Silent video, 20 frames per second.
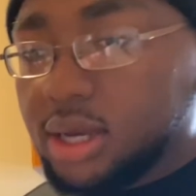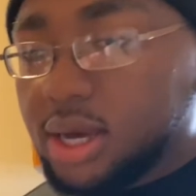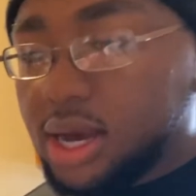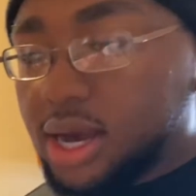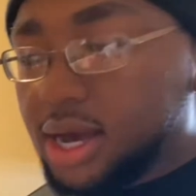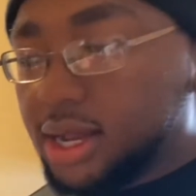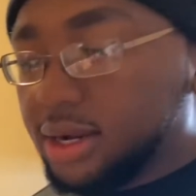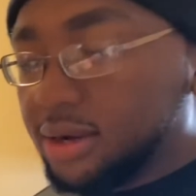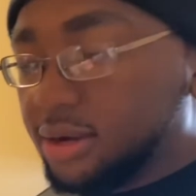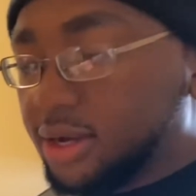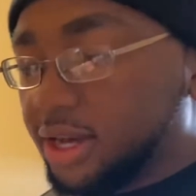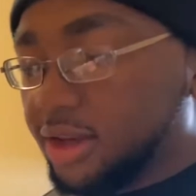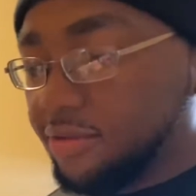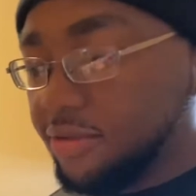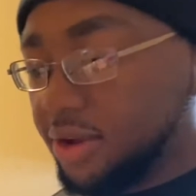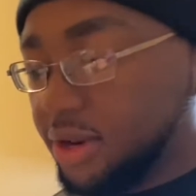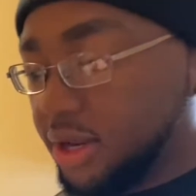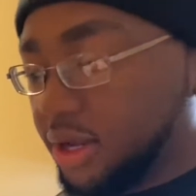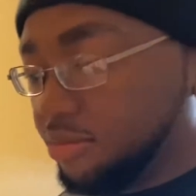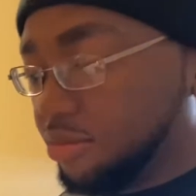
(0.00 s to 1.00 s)
I don't have
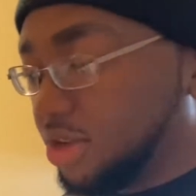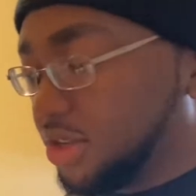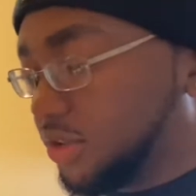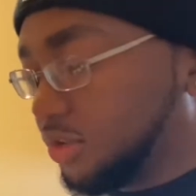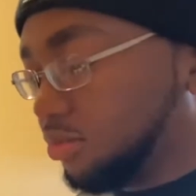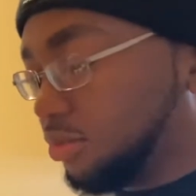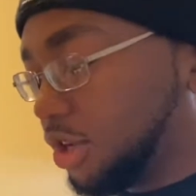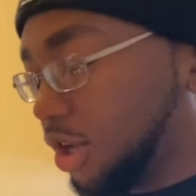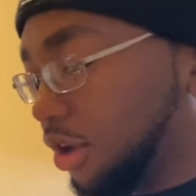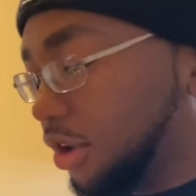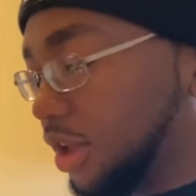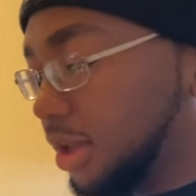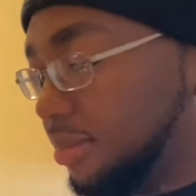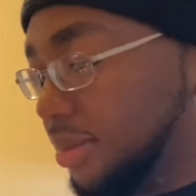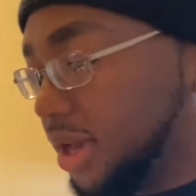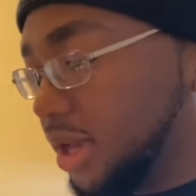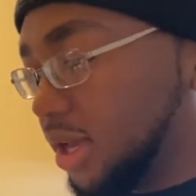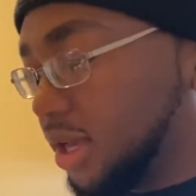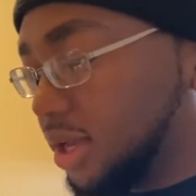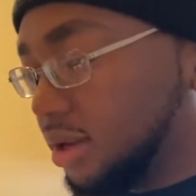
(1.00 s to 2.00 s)
any. I'm gonna get some turkey
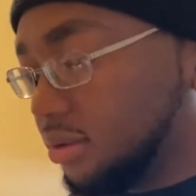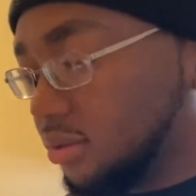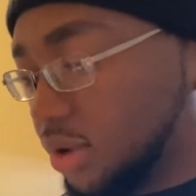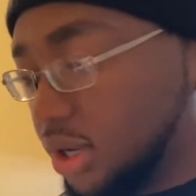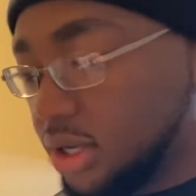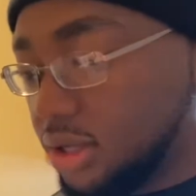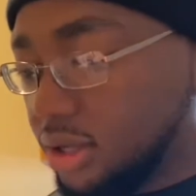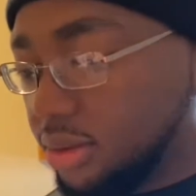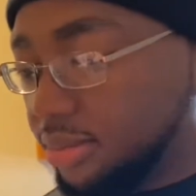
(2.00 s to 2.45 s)
bacon, regular